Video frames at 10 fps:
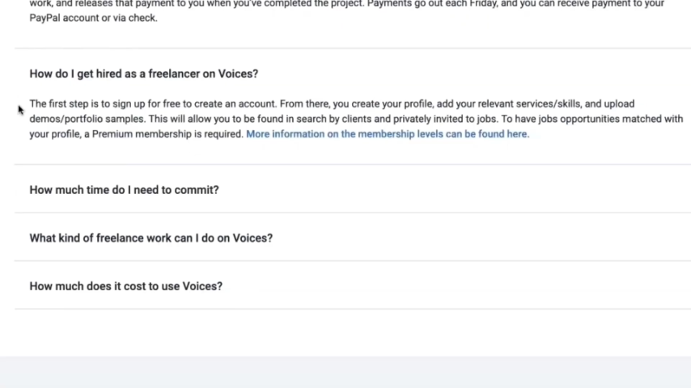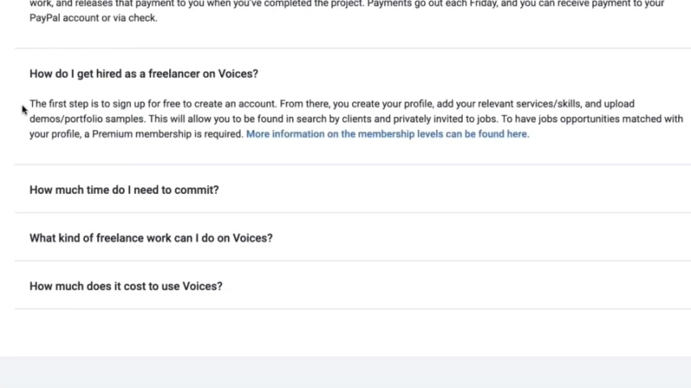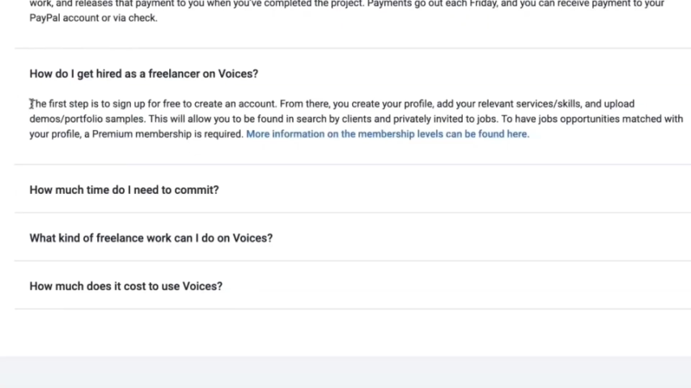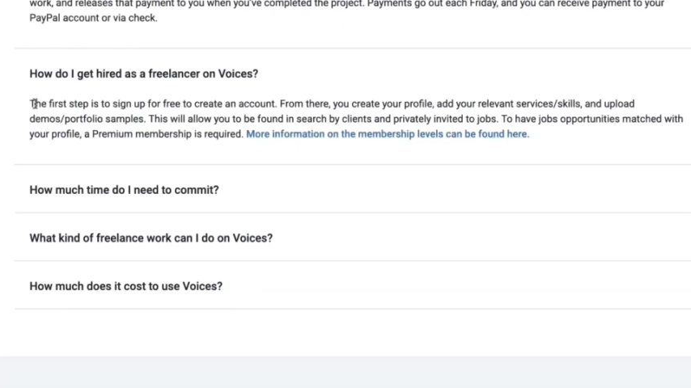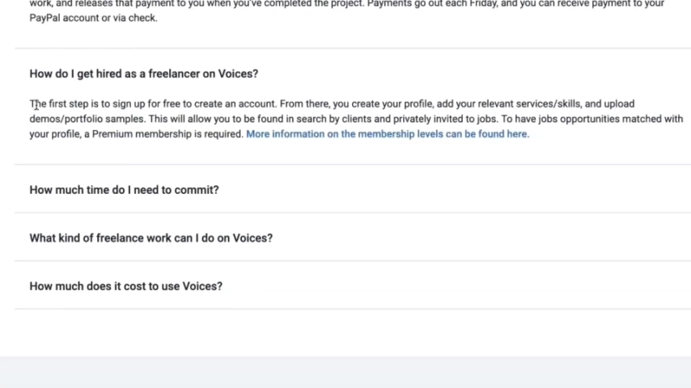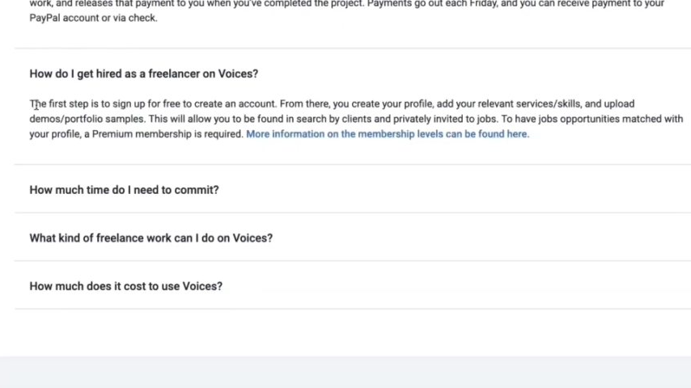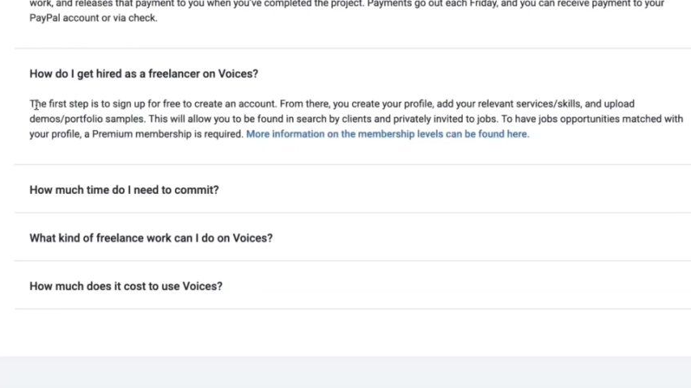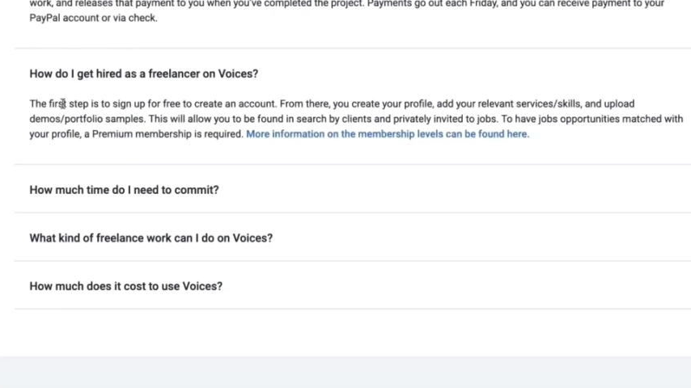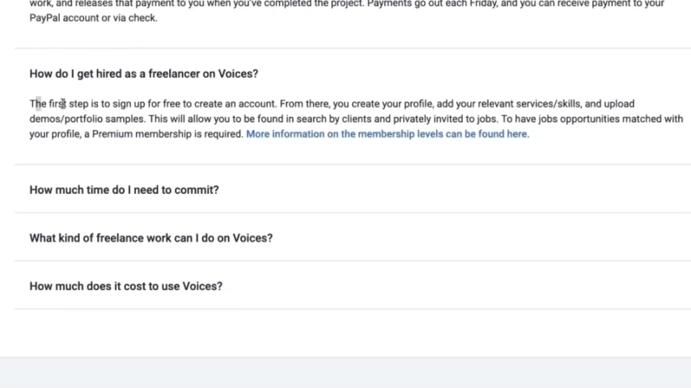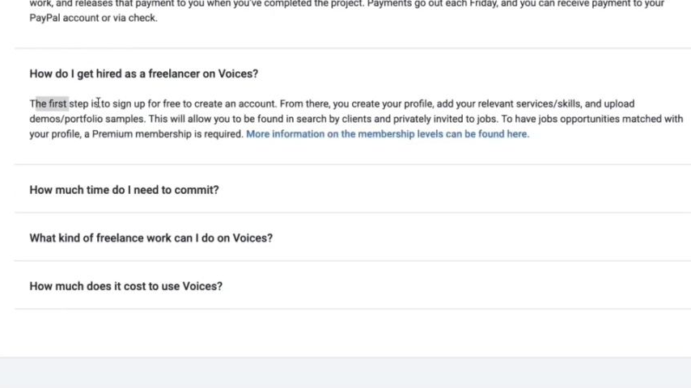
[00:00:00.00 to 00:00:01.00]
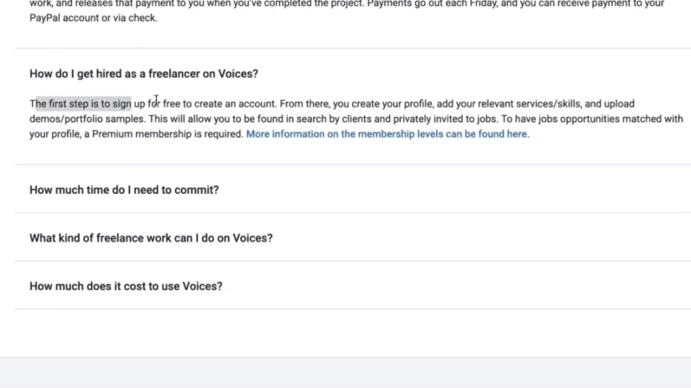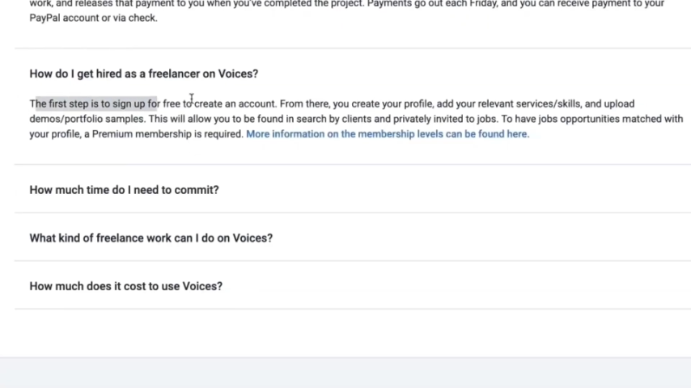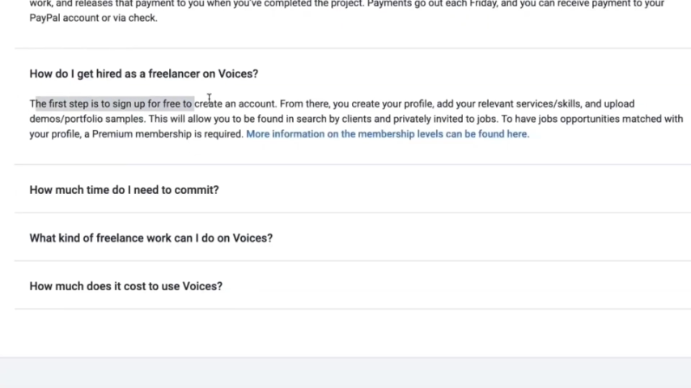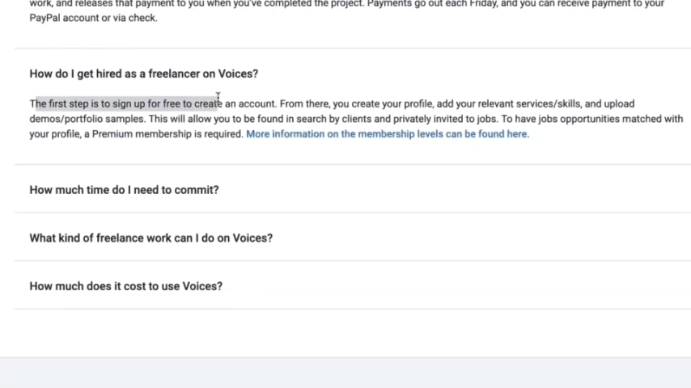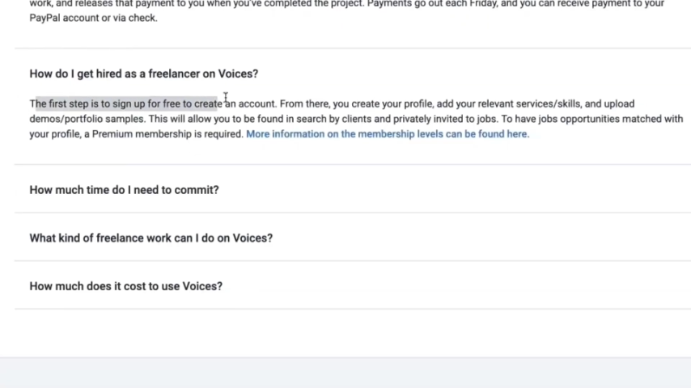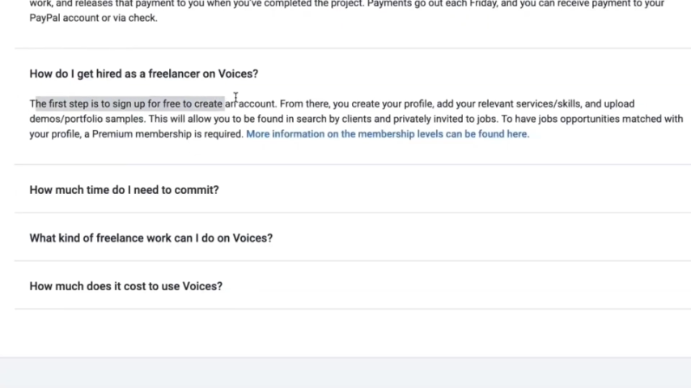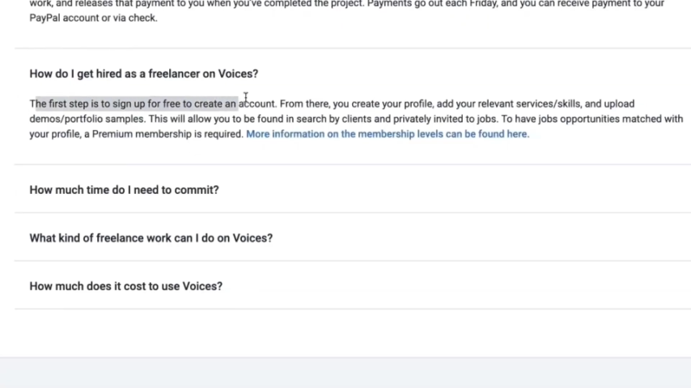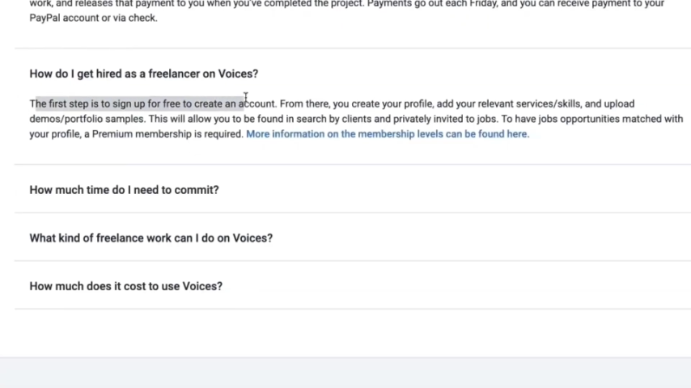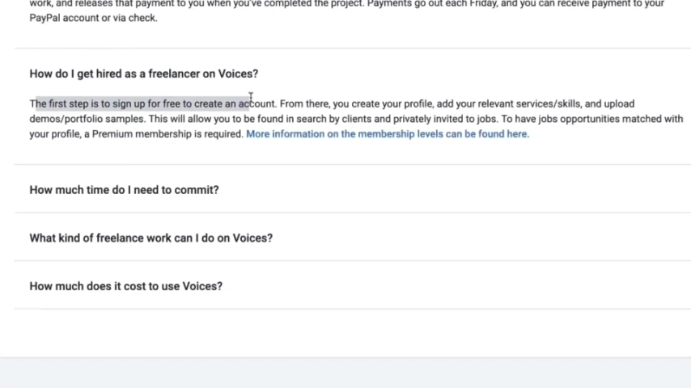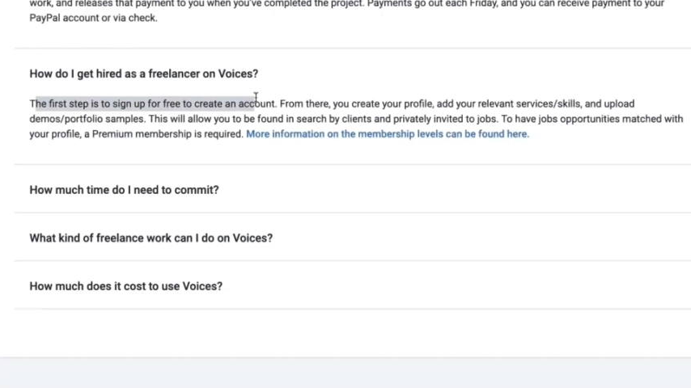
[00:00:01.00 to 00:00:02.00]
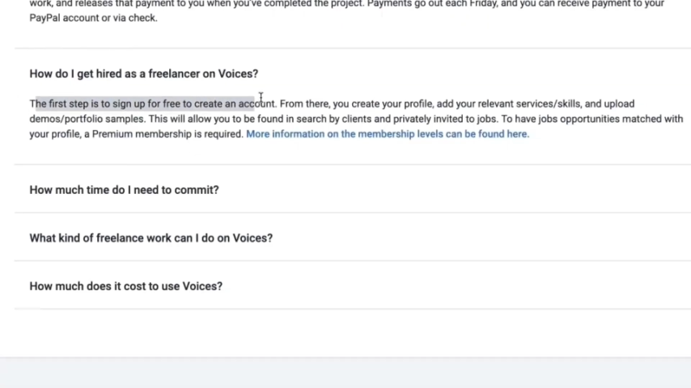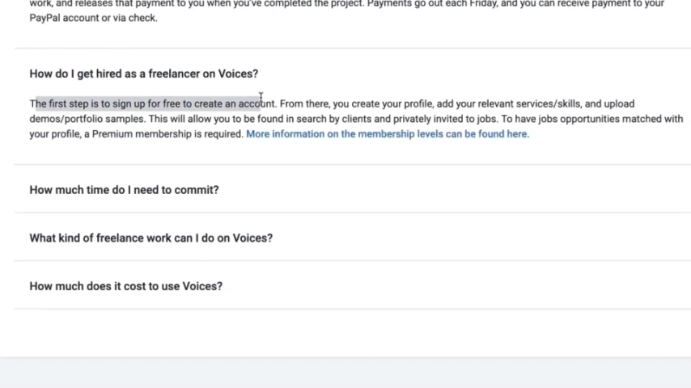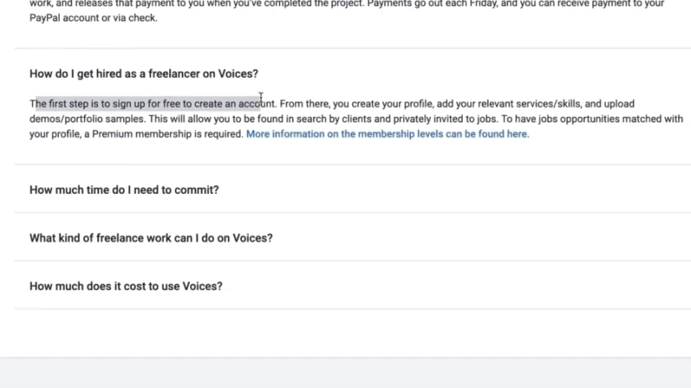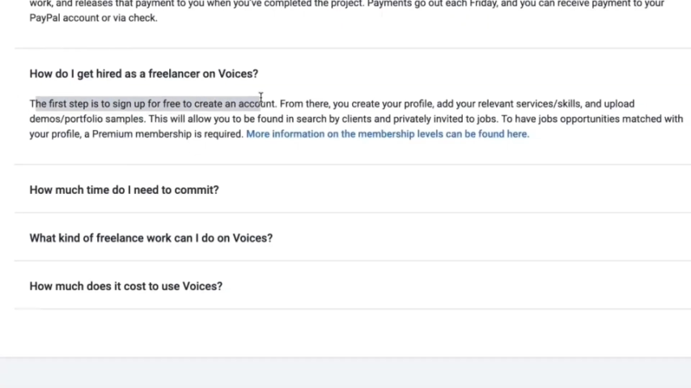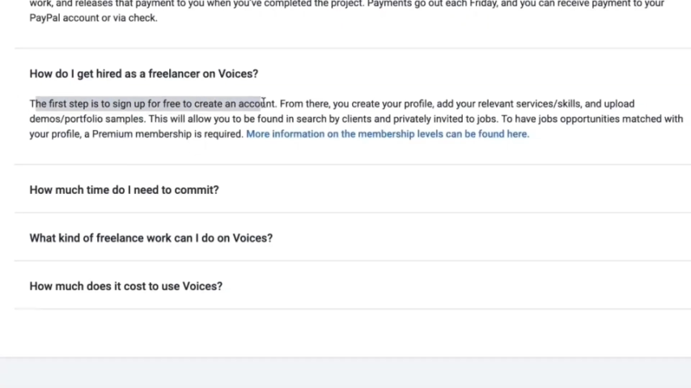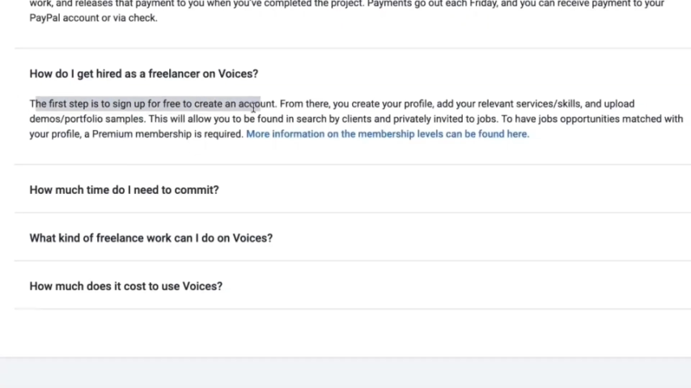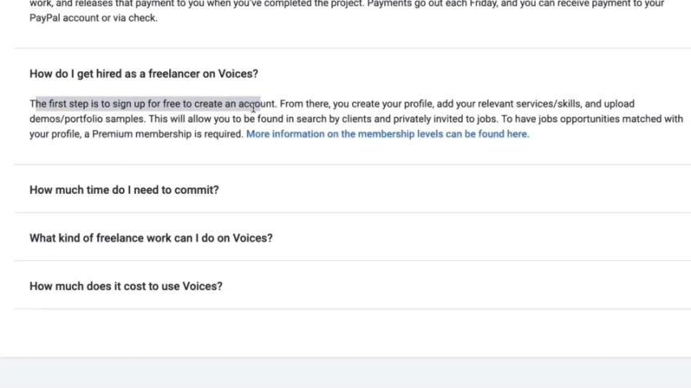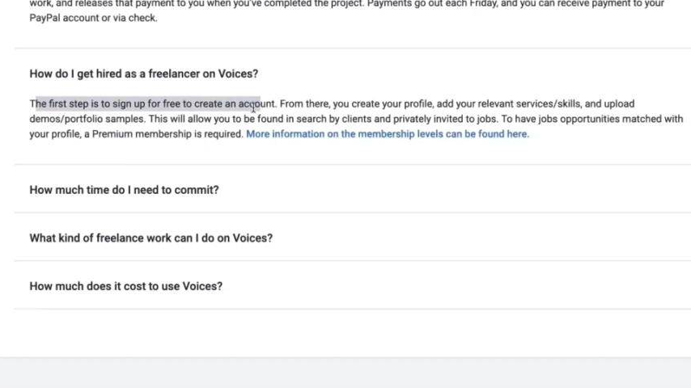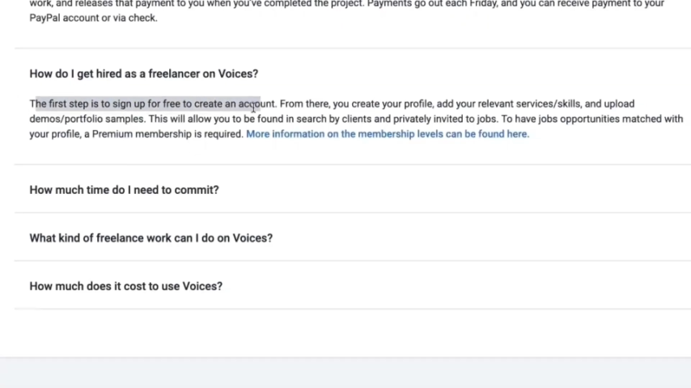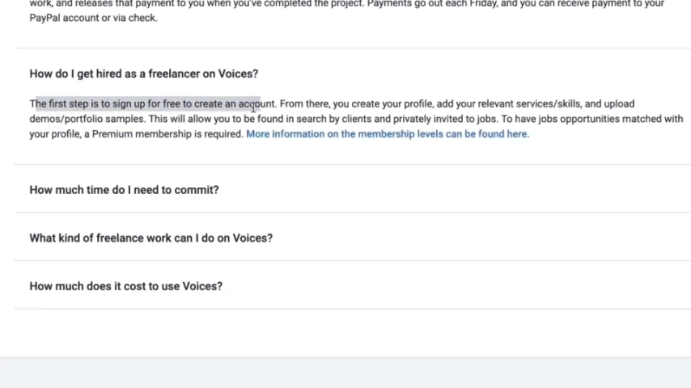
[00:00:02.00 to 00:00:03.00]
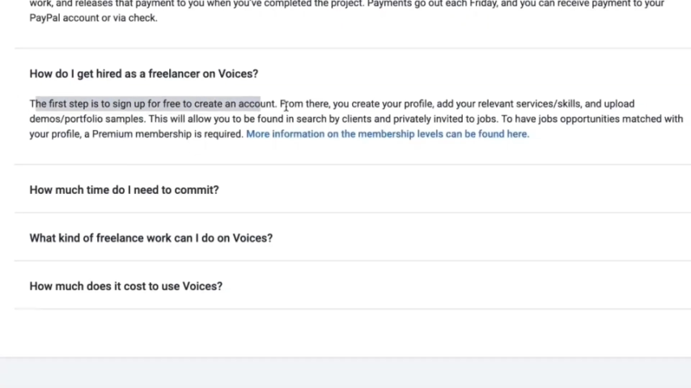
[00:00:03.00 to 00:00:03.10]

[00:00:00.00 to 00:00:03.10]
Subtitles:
No face is visible, so there are no lips to read.